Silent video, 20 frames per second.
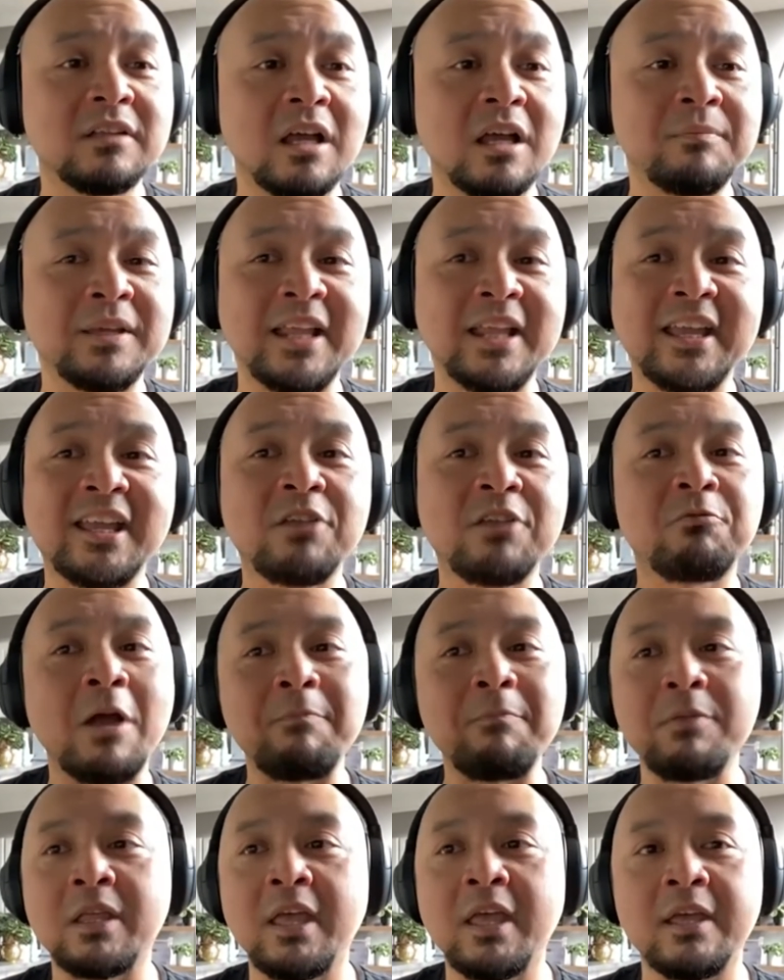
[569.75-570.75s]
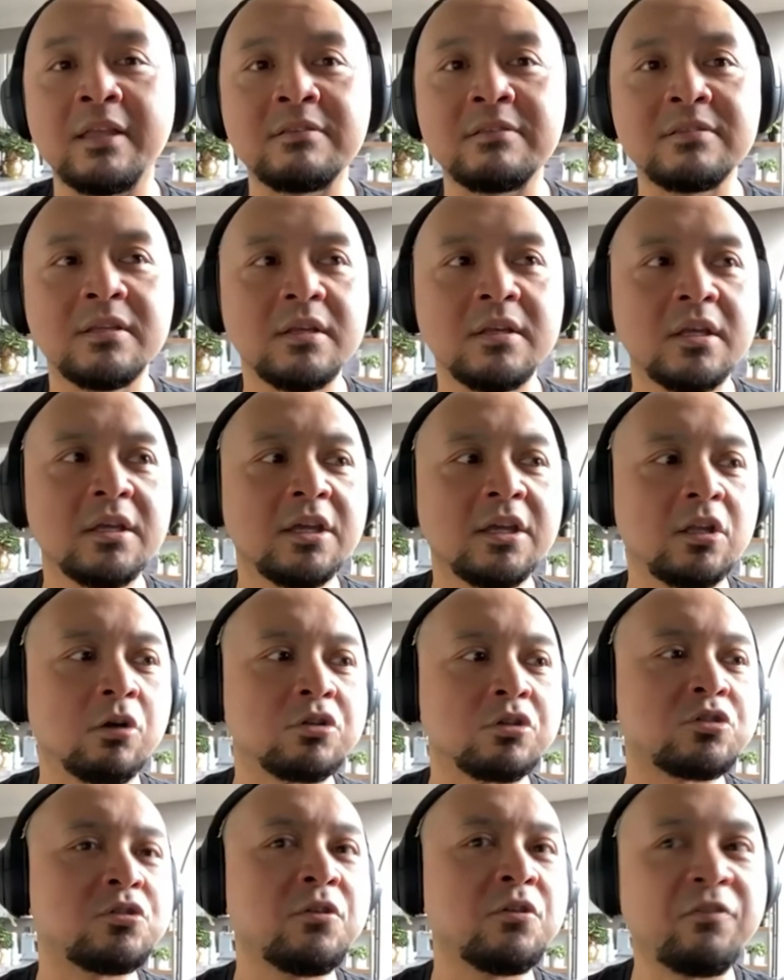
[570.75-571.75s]
I mean, it can replicate you
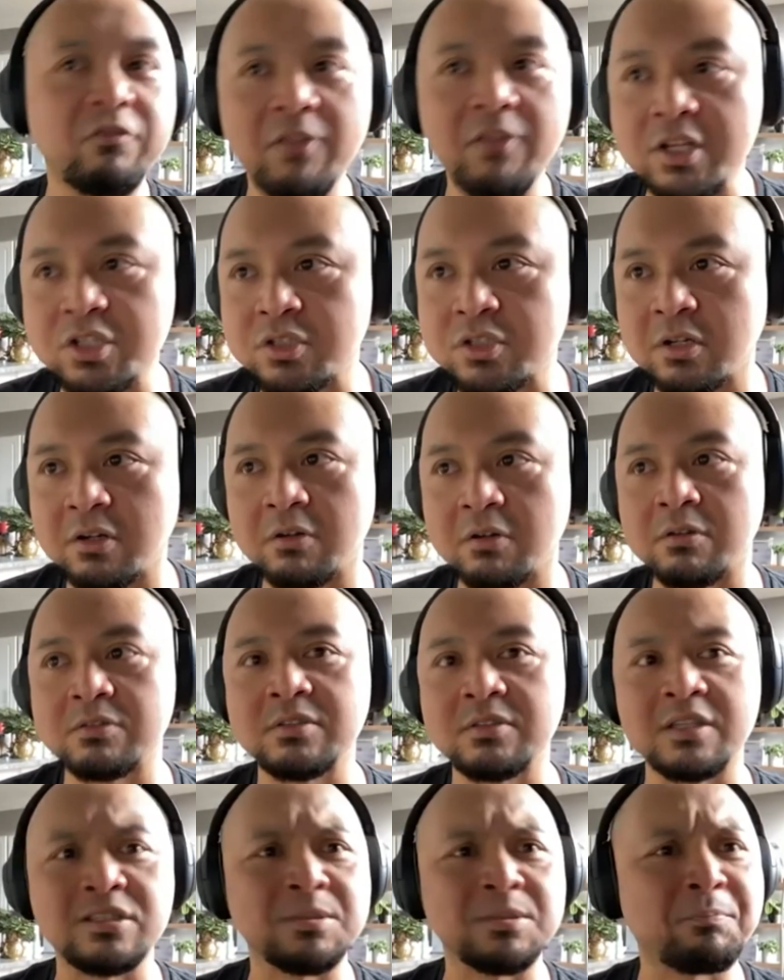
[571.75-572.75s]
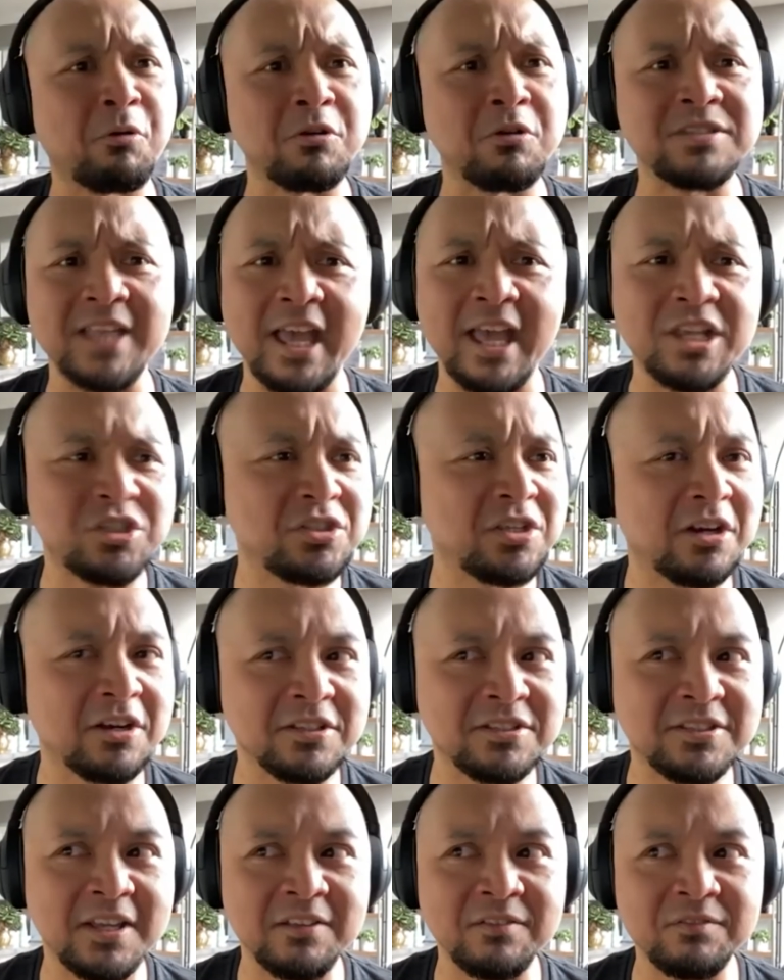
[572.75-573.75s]
know, true flesh tones. It supports
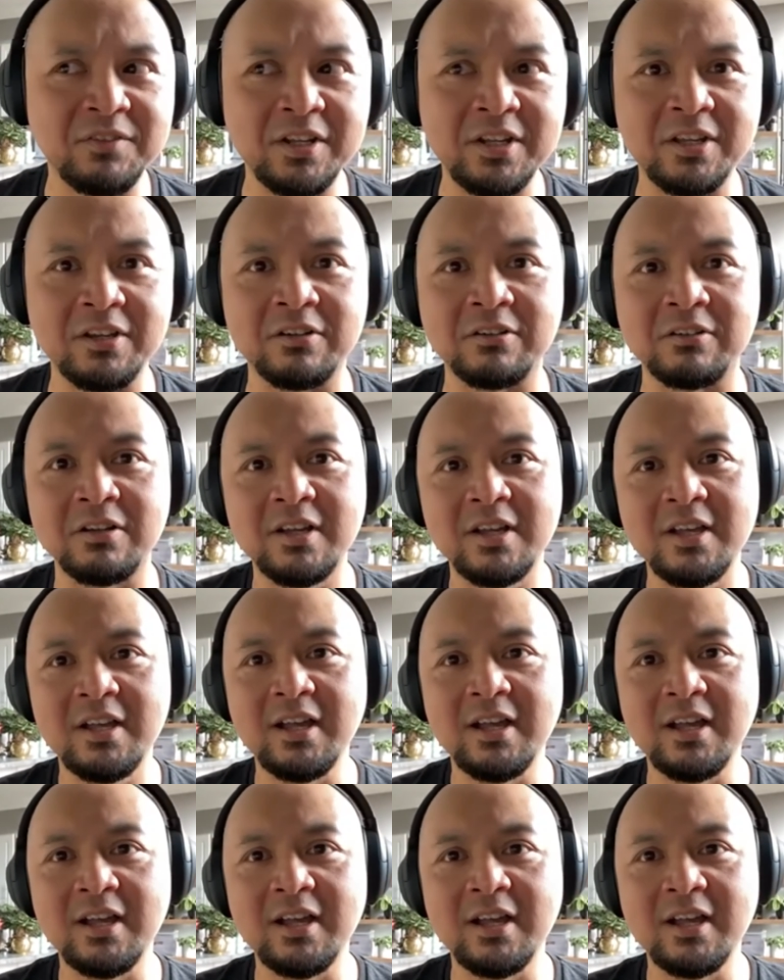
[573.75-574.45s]
HDR10 video.